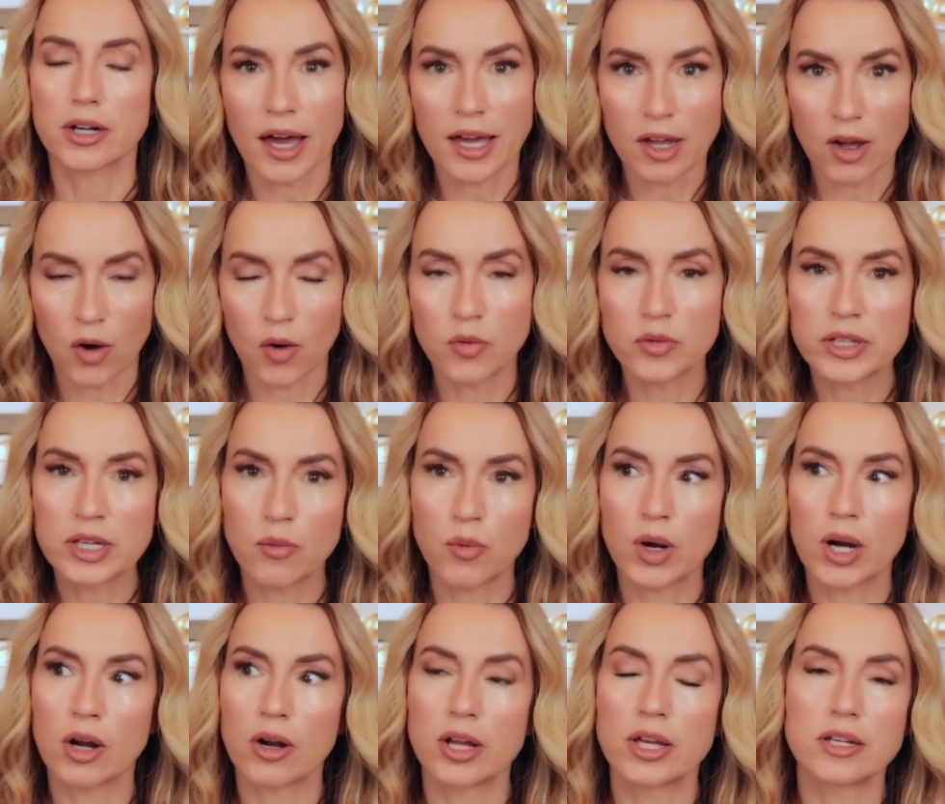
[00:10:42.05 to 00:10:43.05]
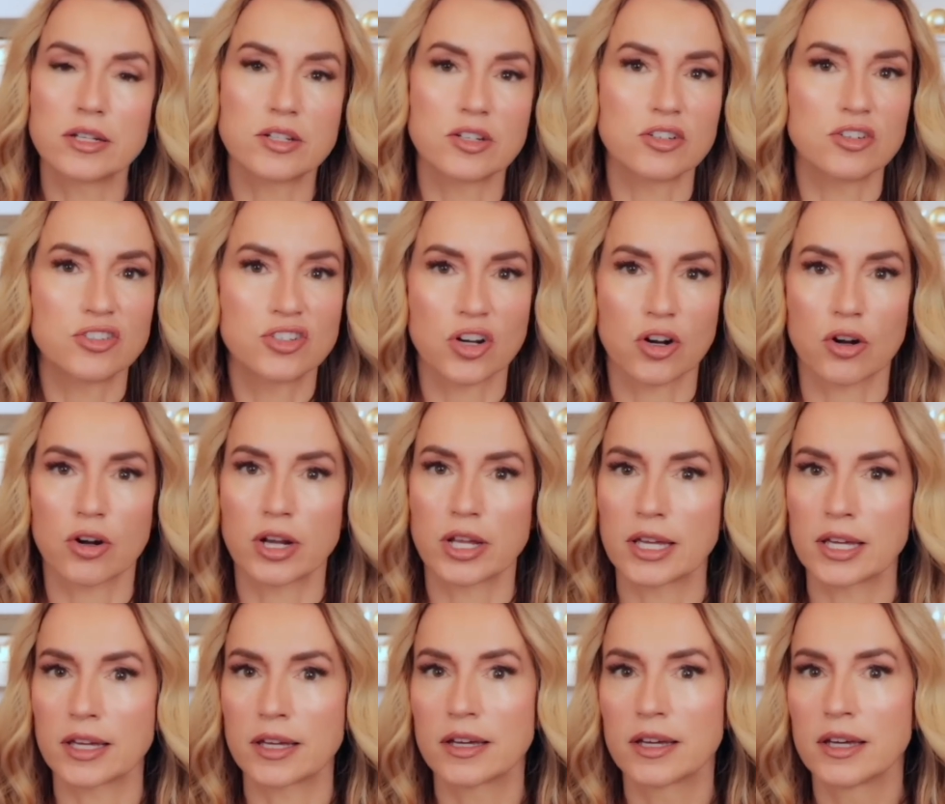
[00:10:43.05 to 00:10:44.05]
I only wear it
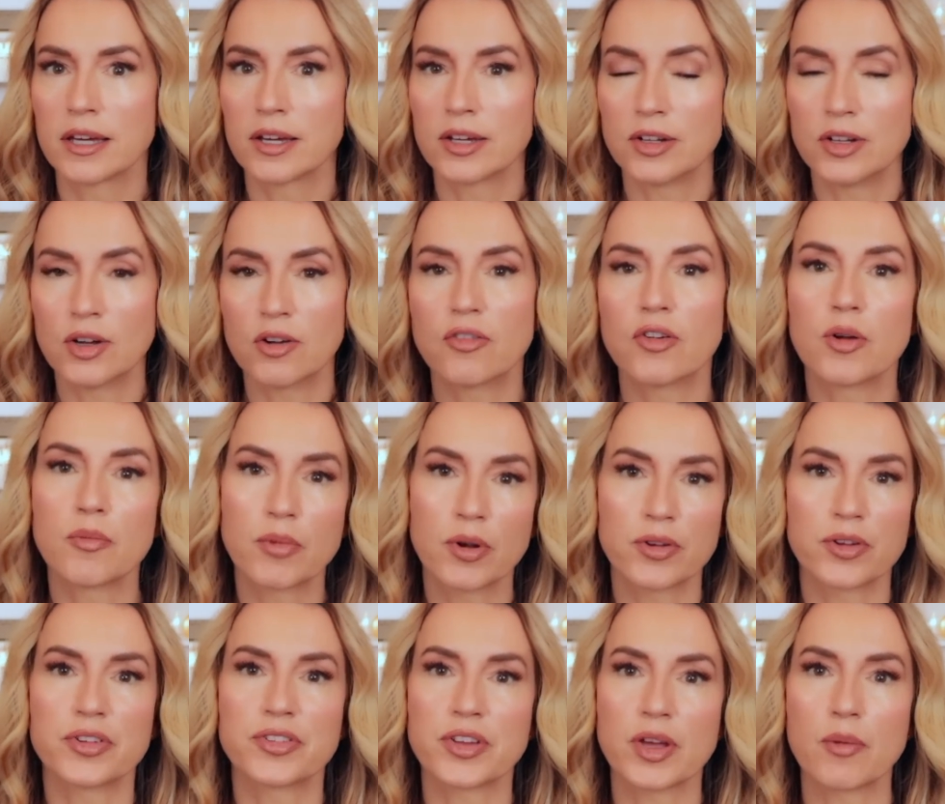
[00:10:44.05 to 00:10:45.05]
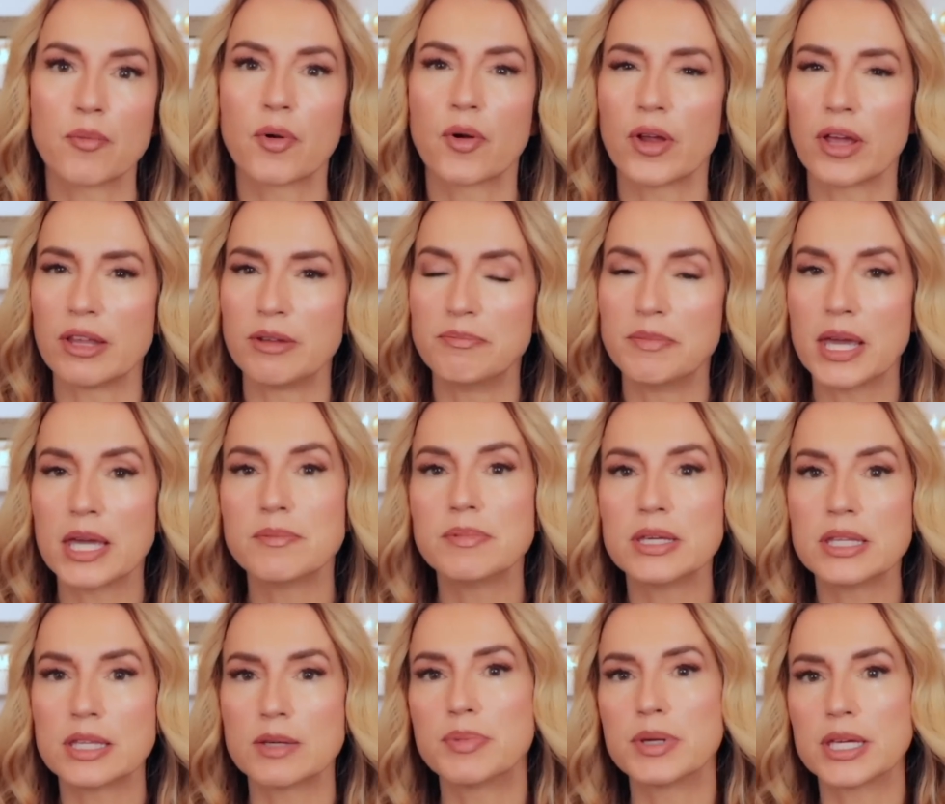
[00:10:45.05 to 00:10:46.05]
during November, December, and
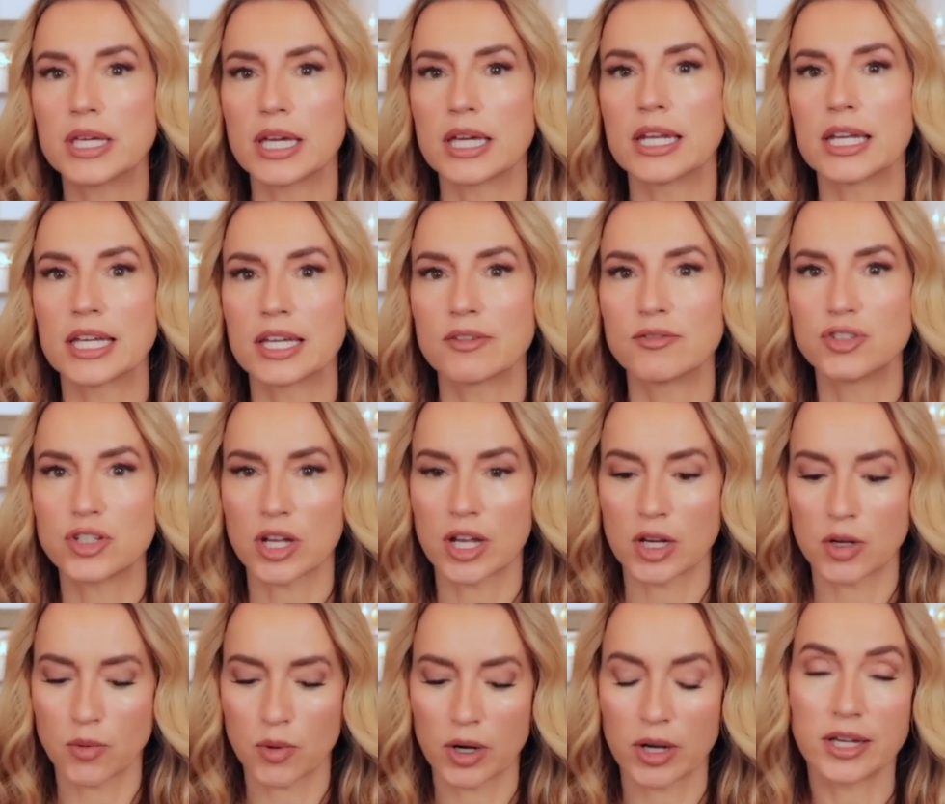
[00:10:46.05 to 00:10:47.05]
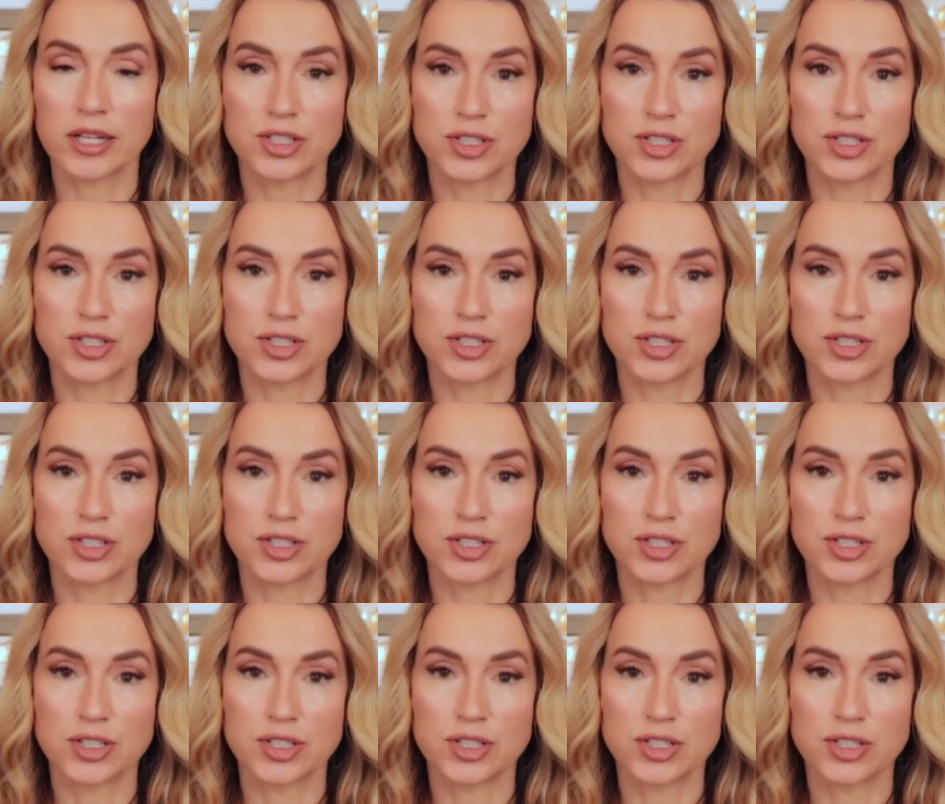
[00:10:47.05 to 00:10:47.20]
maybe the beginning of January.